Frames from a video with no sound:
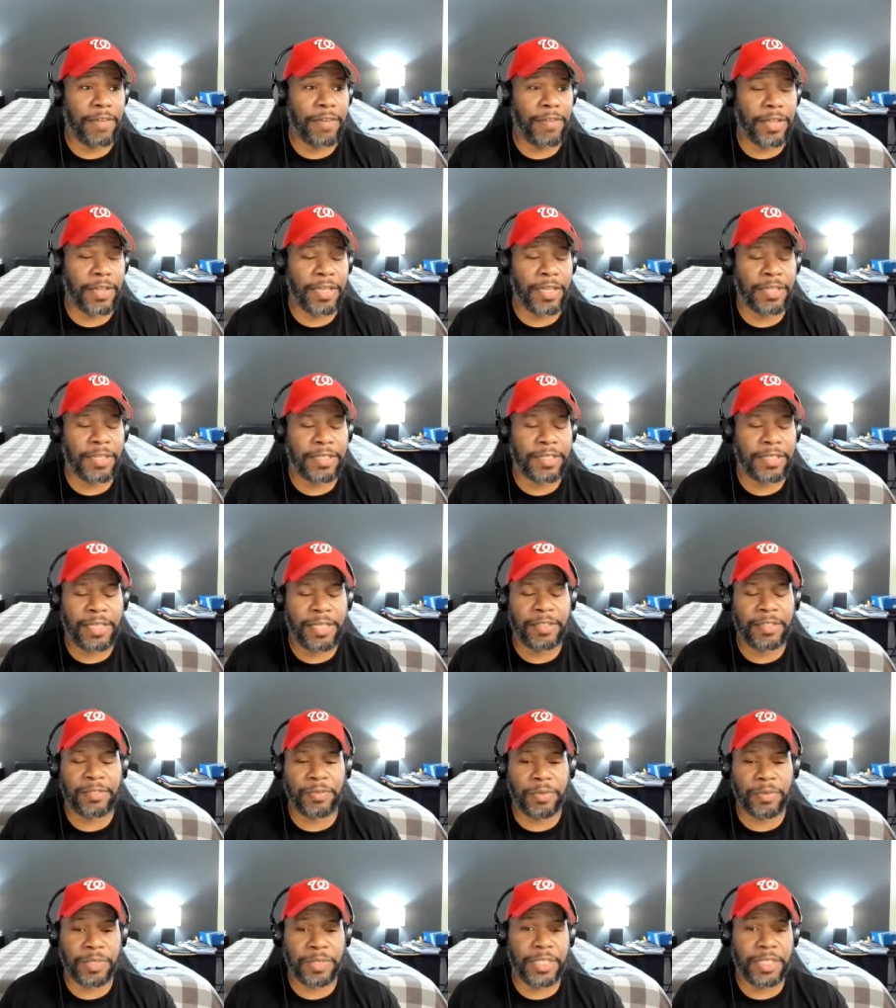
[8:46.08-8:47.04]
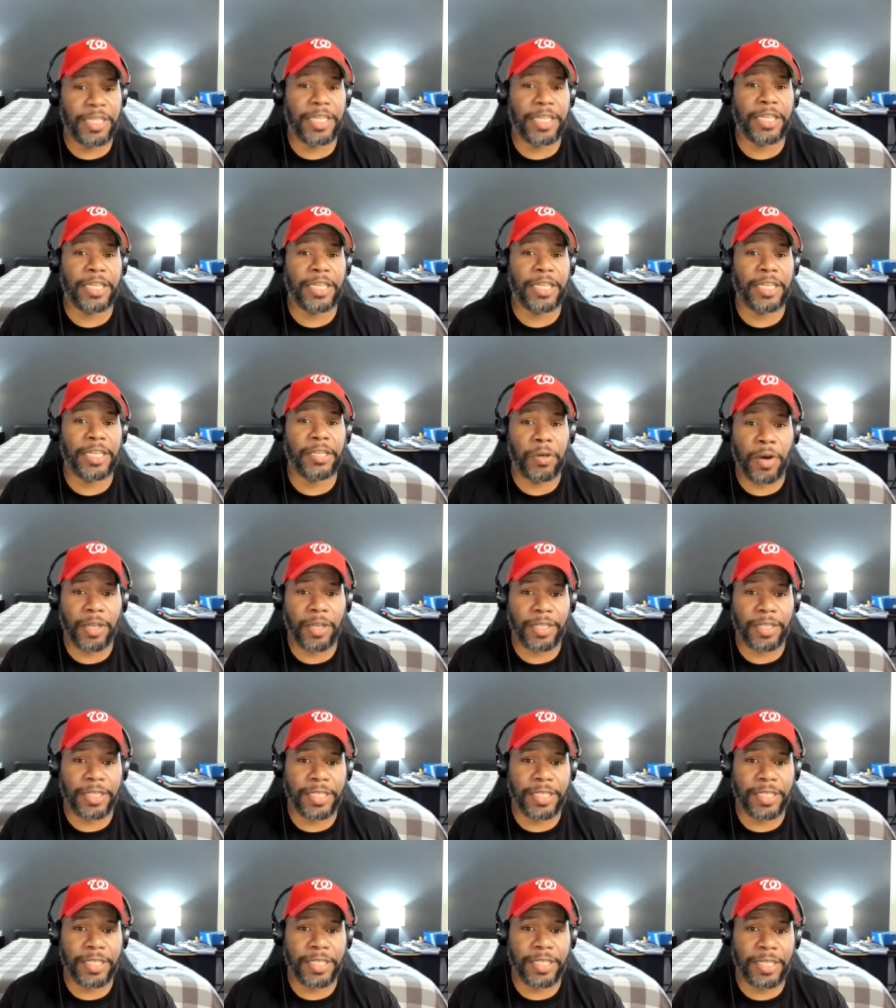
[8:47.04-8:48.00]
Even in the sense where she didn't know
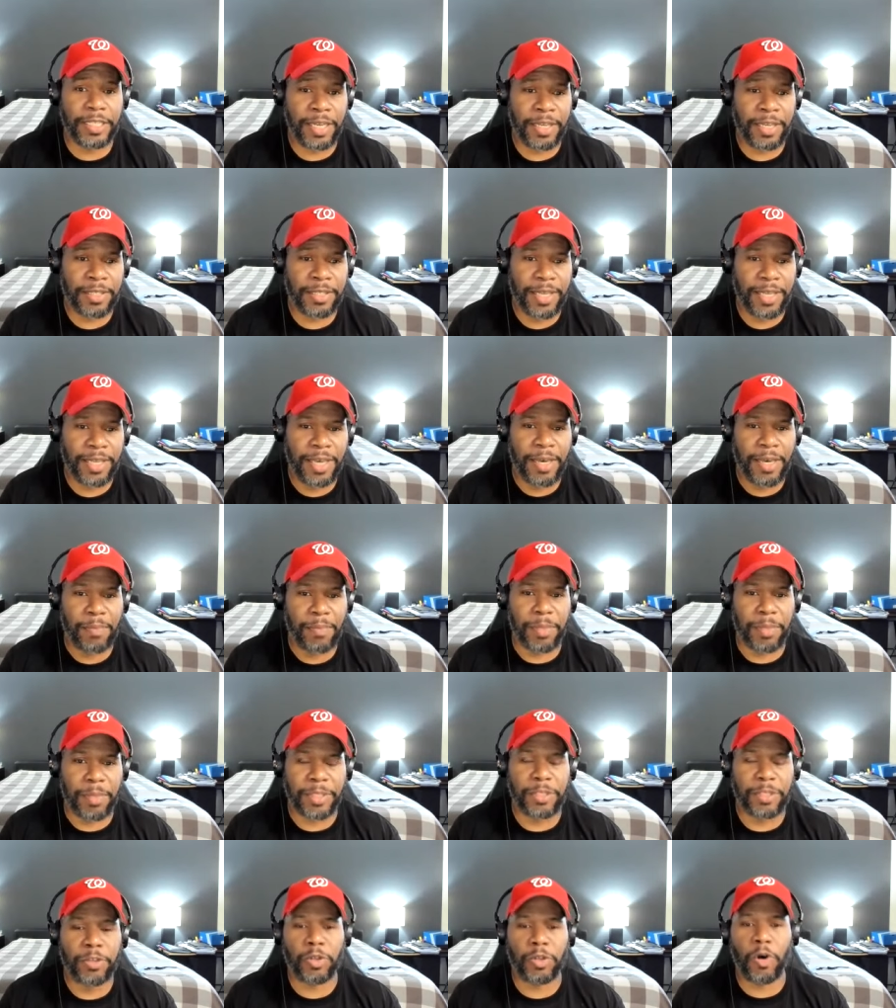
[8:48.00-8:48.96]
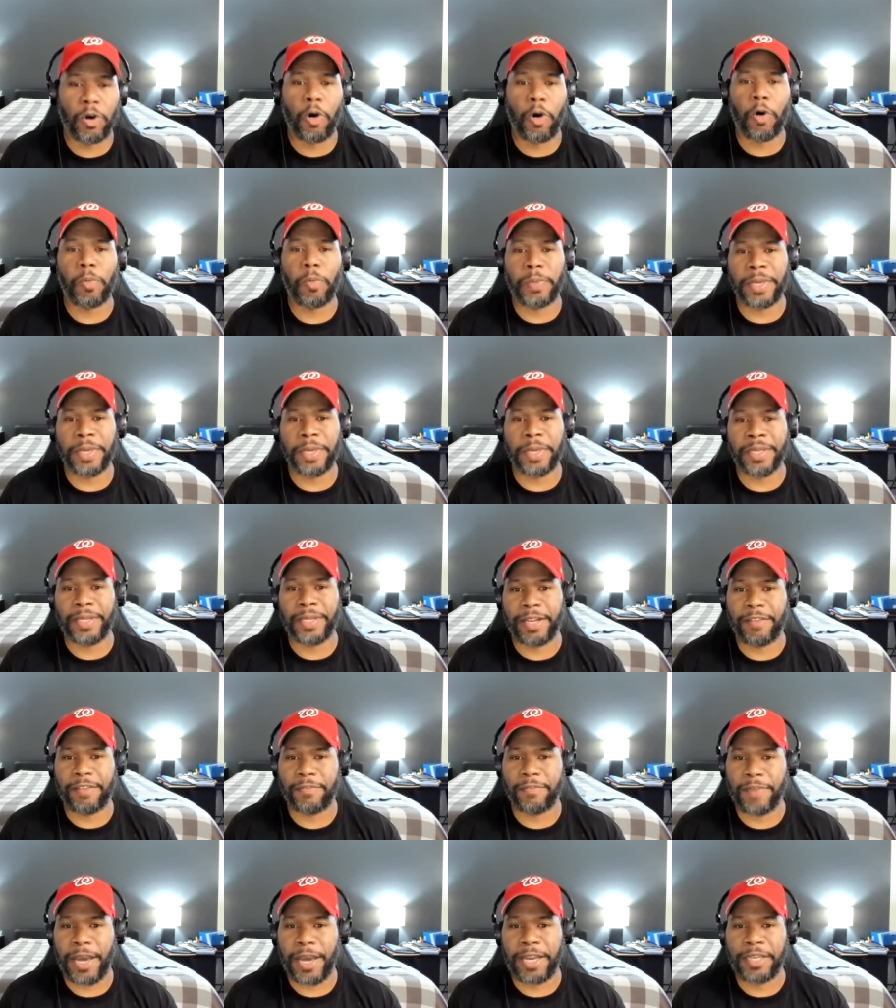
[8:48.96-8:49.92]
all the details, but she was open
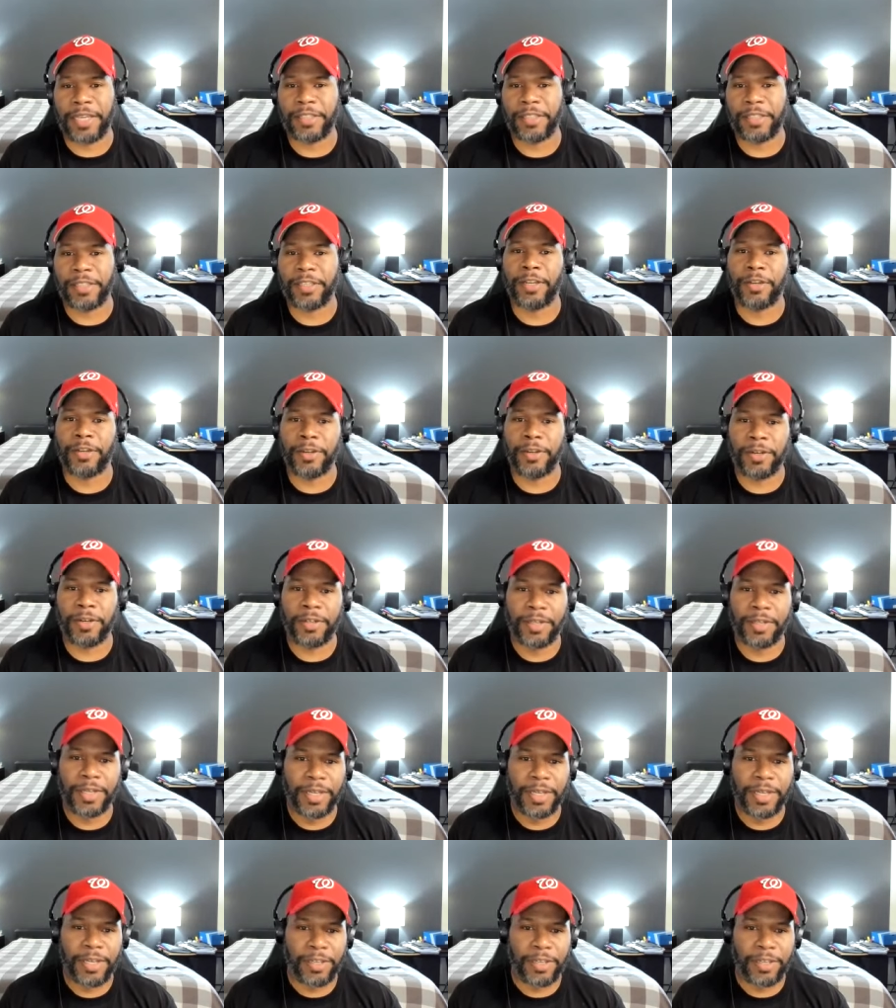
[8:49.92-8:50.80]
and inviting to learn.